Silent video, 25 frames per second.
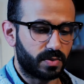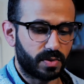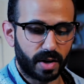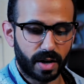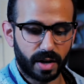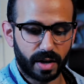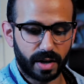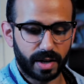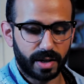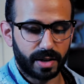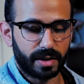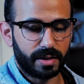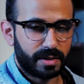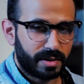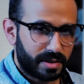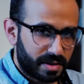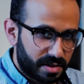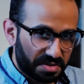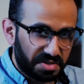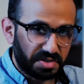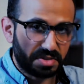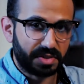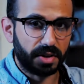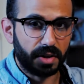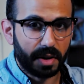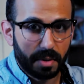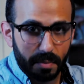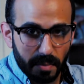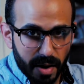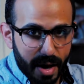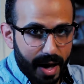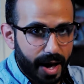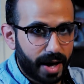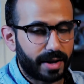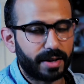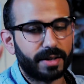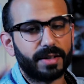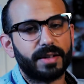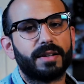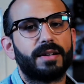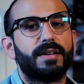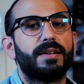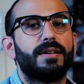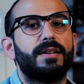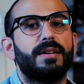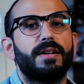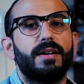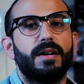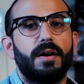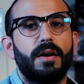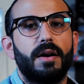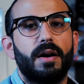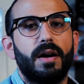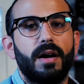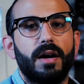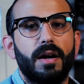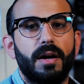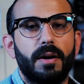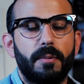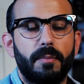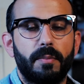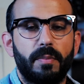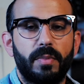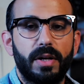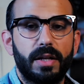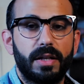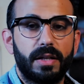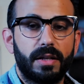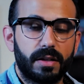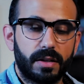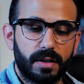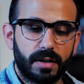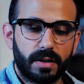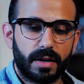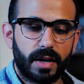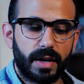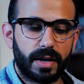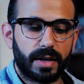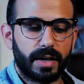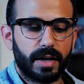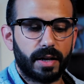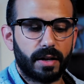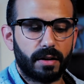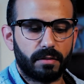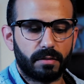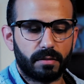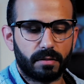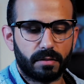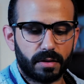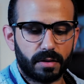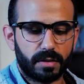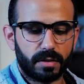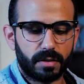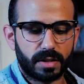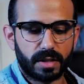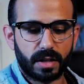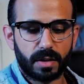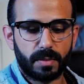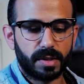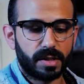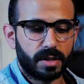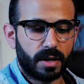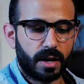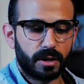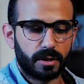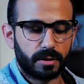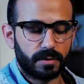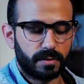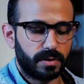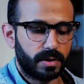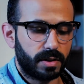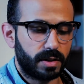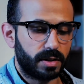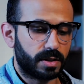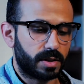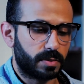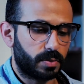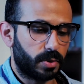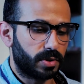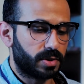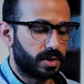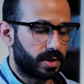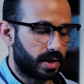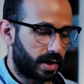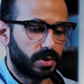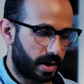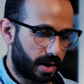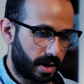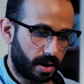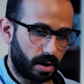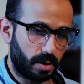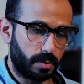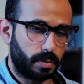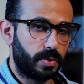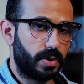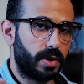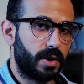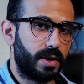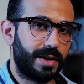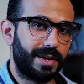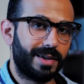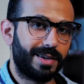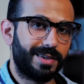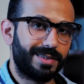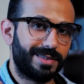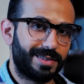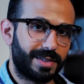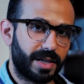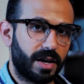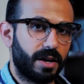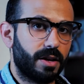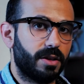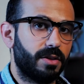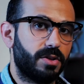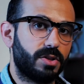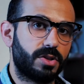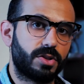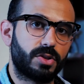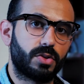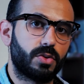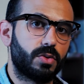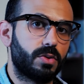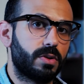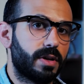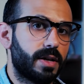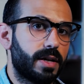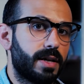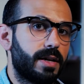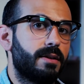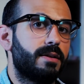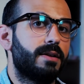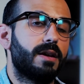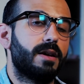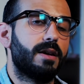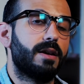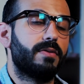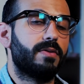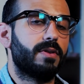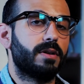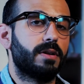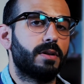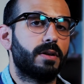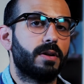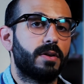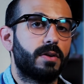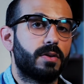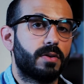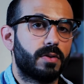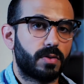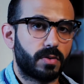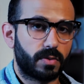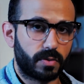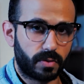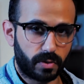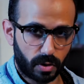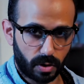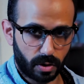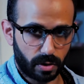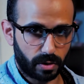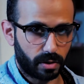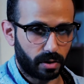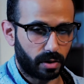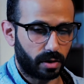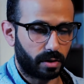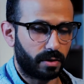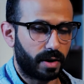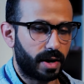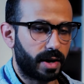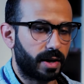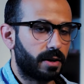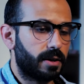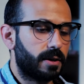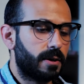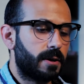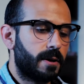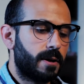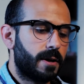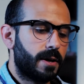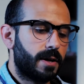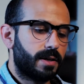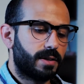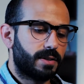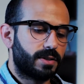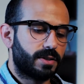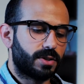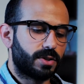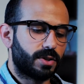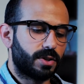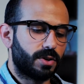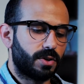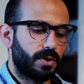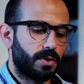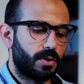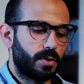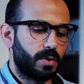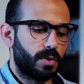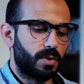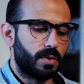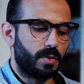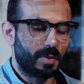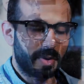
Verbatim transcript: very cinematic, but again, the cinematography is supposed to help tell the story even further, right? So